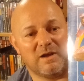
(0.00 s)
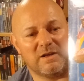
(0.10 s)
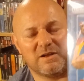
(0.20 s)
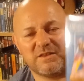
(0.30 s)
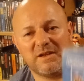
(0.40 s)

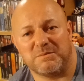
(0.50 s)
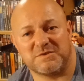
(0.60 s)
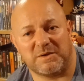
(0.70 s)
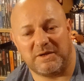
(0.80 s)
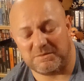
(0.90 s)
And I think it
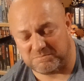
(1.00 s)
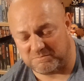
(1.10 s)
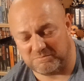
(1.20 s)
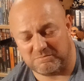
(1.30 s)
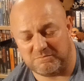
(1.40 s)
was only
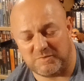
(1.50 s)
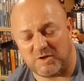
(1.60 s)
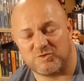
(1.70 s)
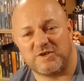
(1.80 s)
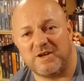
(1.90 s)

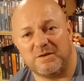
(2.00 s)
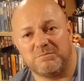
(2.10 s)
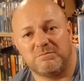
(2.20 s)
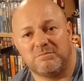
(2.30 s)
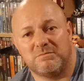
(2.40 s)
last year
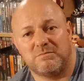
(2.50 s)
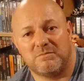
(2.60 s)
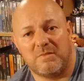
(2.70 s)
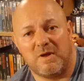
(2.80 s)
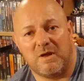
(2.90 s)

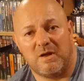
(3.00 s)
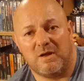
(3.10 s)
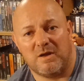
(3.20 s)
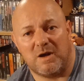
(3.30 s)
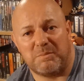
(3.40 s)

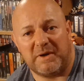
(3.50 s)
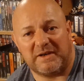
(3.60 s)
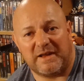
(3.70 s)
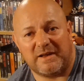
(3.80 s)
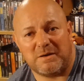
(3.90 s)
I picked
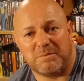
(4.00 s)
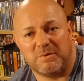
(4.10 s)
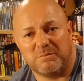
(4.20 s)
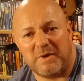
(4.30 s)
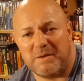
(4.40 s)
that up.
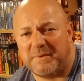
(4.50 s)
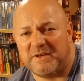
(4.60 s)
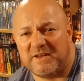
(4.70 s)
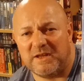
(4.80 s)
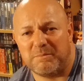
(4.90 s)
May have
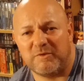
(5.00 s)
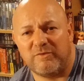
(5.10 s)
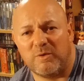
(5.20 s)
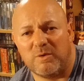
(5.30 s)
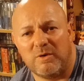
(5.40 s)
been the year
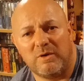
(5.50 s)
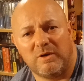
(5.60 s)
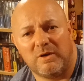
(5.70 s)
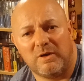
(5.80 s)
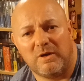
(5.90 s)
before.
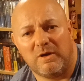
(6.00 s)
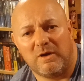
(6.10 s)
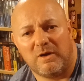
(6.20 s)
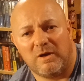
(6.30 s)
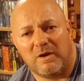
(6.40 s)

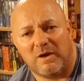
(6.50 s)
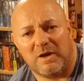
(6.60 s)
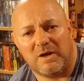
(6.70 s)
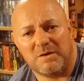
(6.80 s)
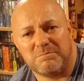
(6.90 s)

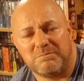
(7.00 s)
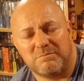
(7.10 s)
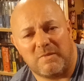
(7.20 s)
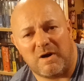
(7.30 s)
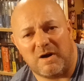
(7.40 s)
I've
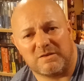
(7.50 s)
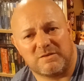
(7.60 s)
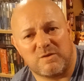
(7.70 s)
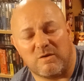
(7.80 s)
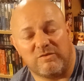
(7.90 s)

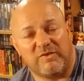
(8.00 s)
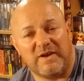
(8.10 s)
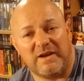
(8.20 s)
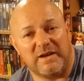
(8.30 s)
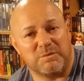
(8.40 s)
got a
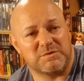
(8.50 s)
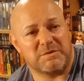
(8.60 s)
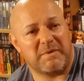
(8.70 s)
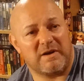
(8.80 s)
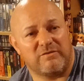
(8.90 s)
feeling it was
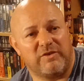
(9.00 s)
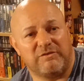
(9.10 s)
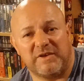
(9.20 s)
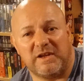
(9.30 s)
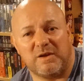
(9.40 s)
about
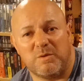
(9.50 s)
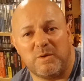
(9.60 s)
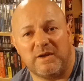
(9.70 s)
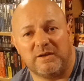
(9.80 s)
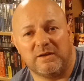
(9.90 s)
15
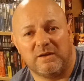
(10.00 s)
quid.